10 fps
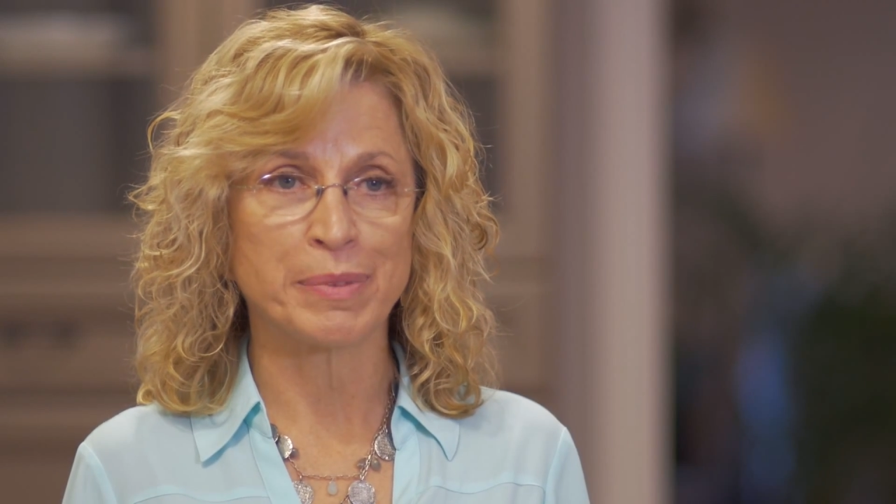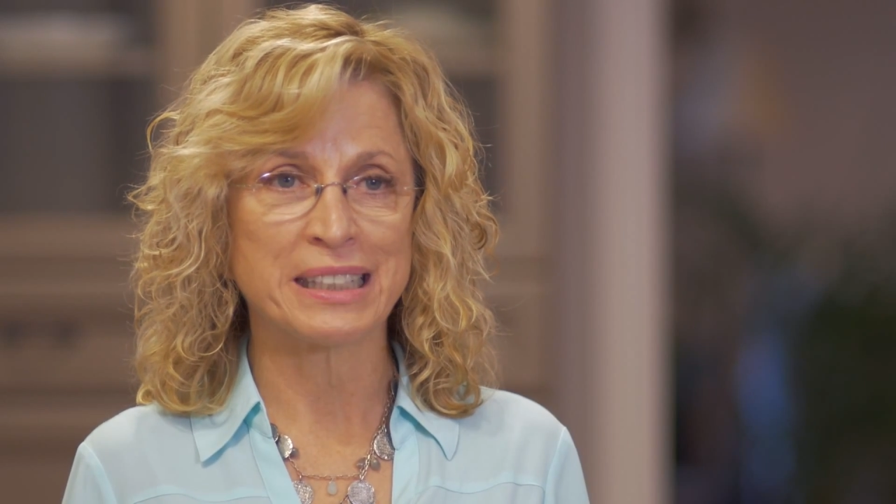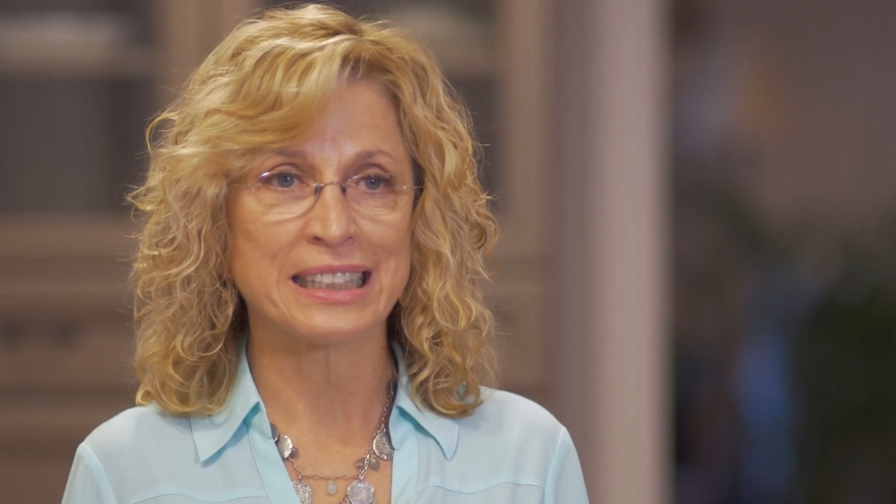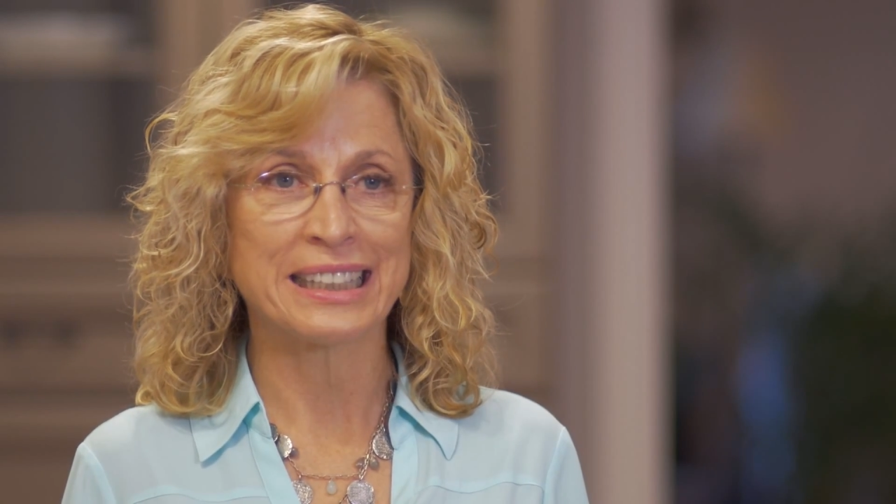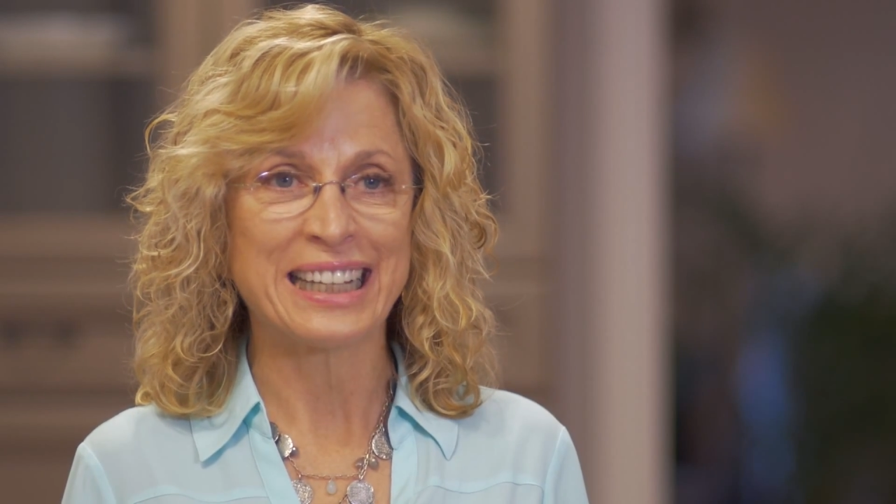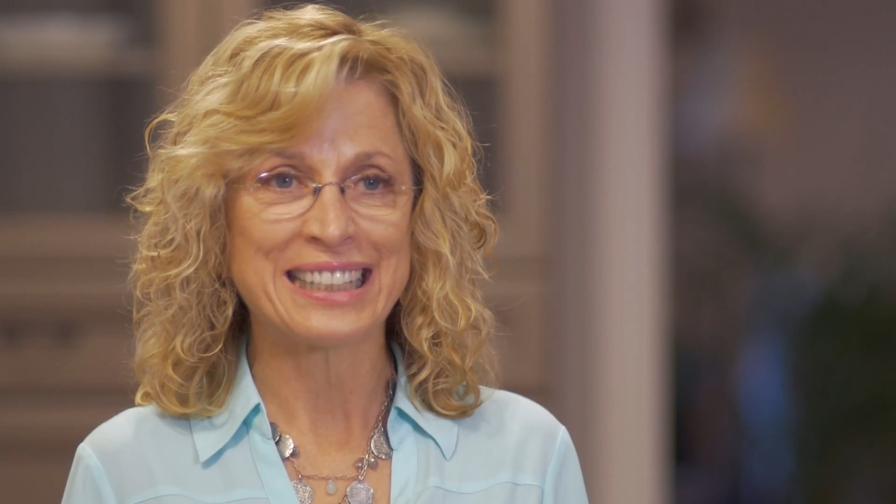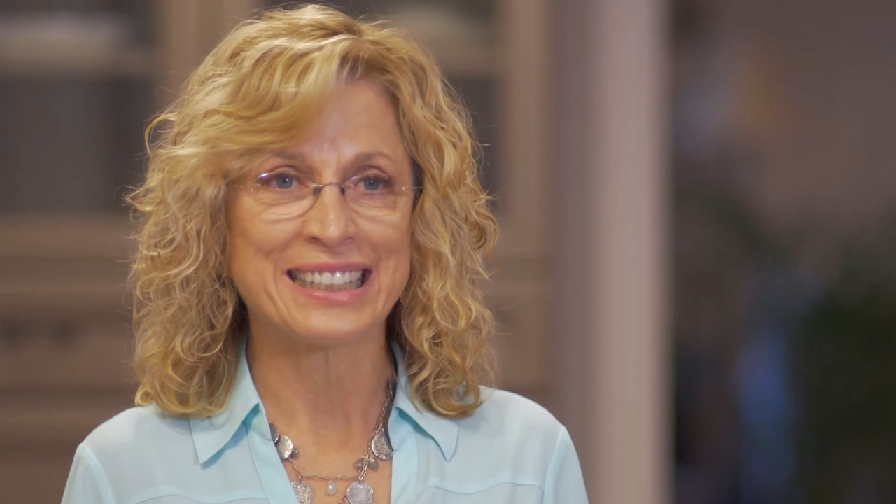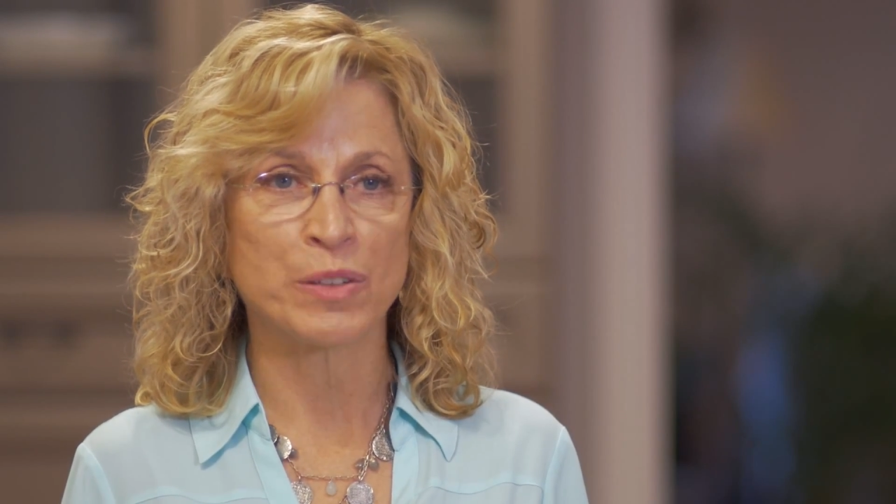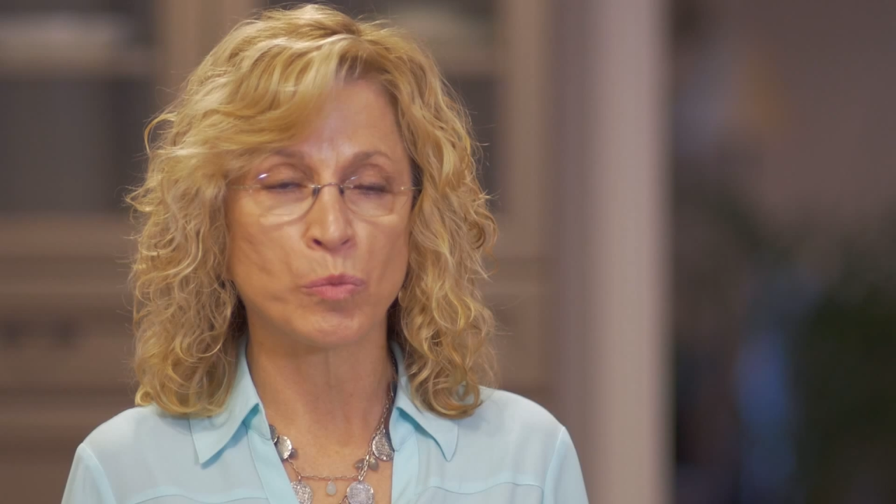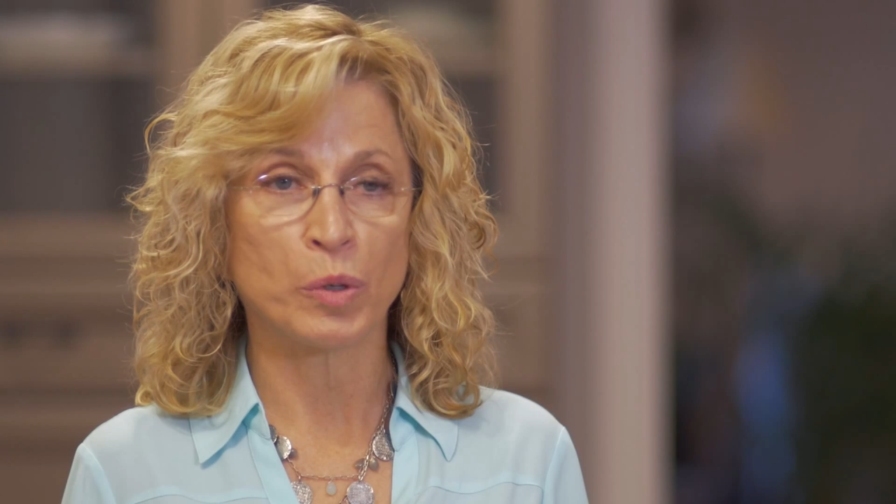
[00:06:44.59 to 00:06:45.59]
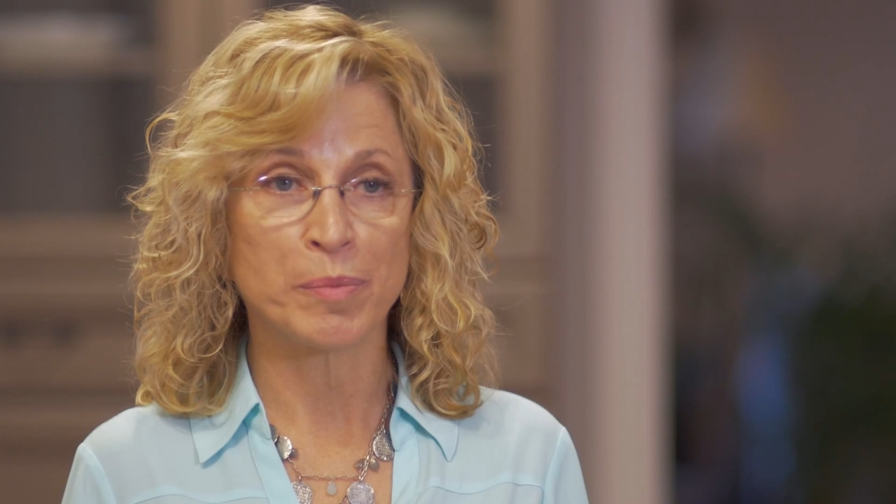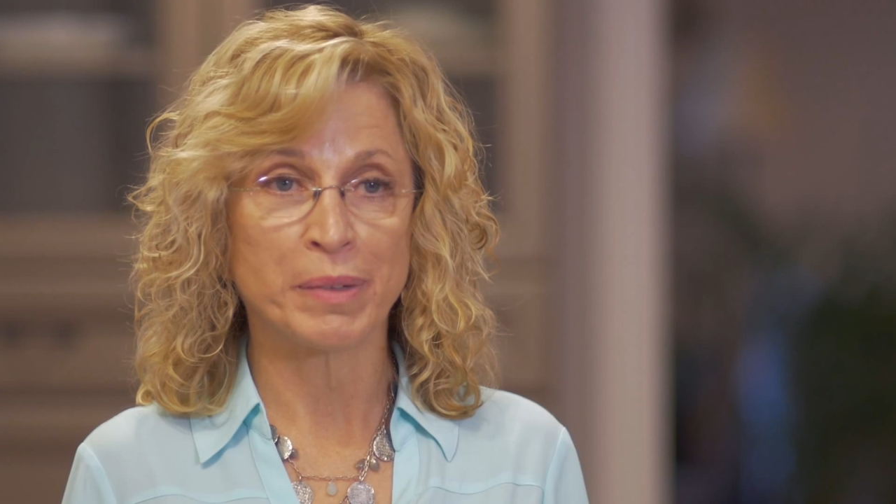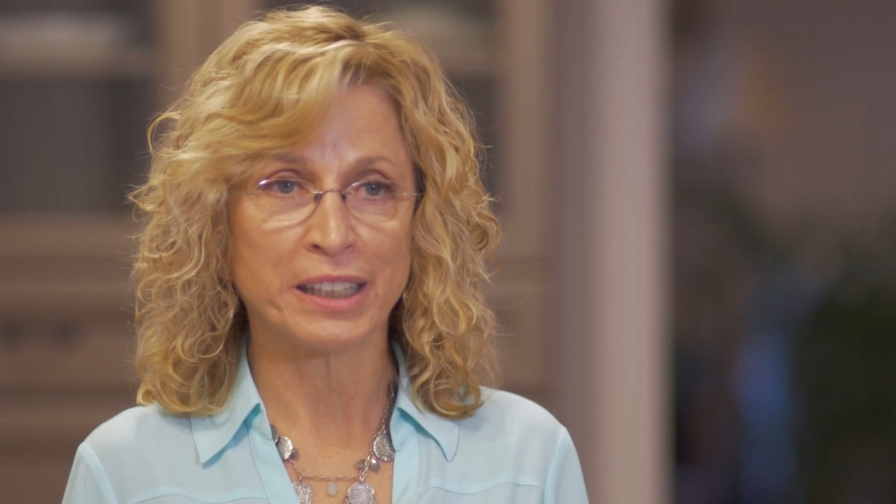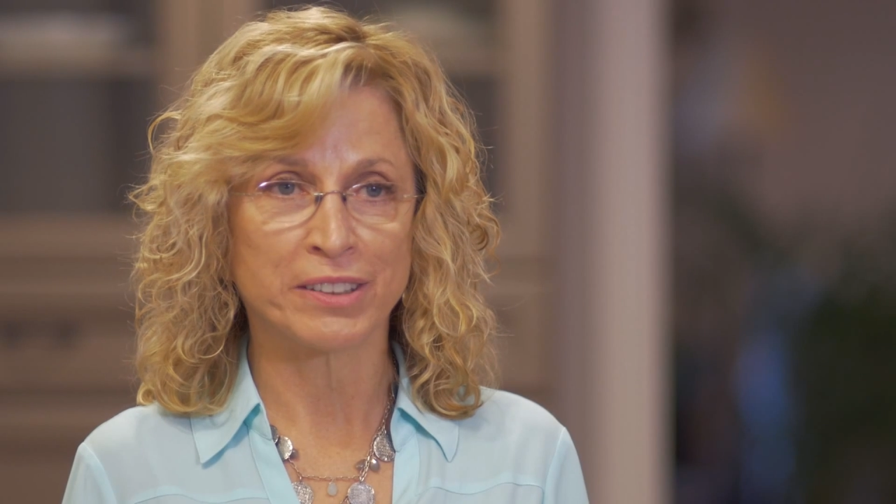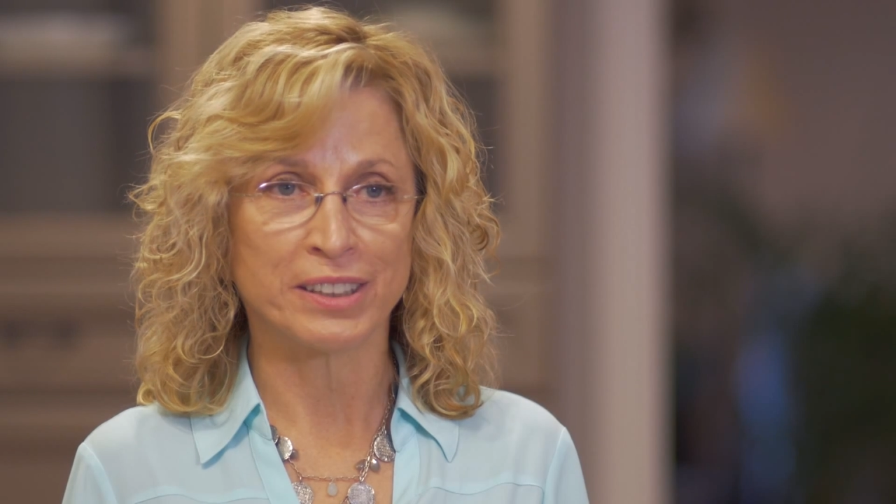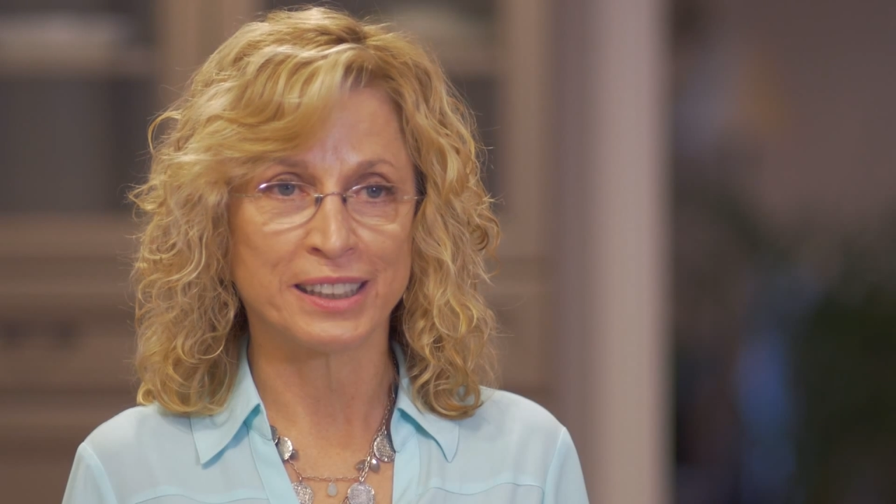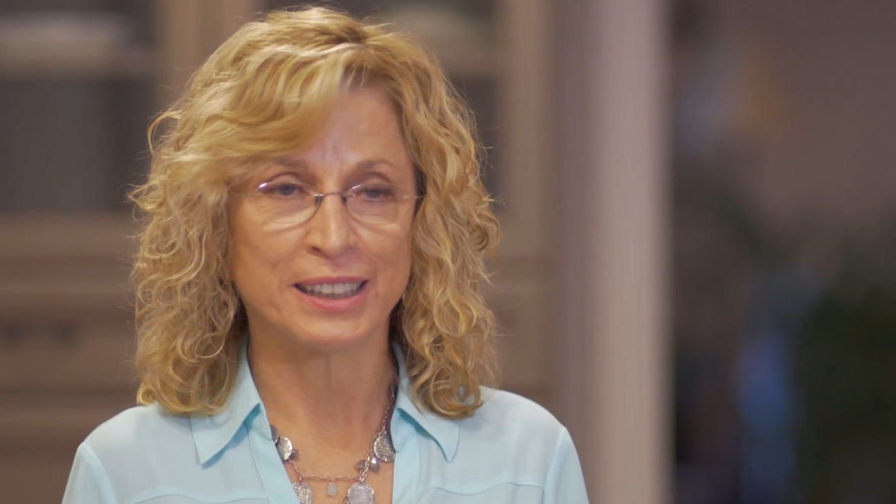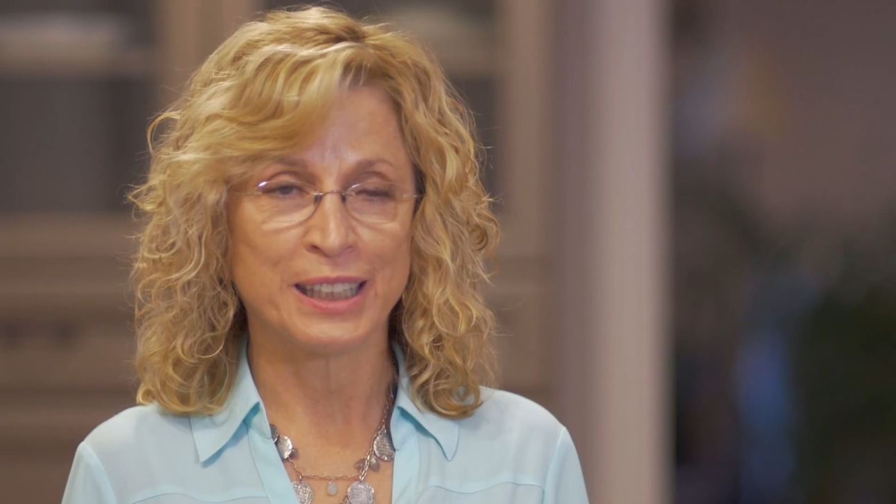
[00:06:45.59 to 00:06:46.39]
is less than 1 micron.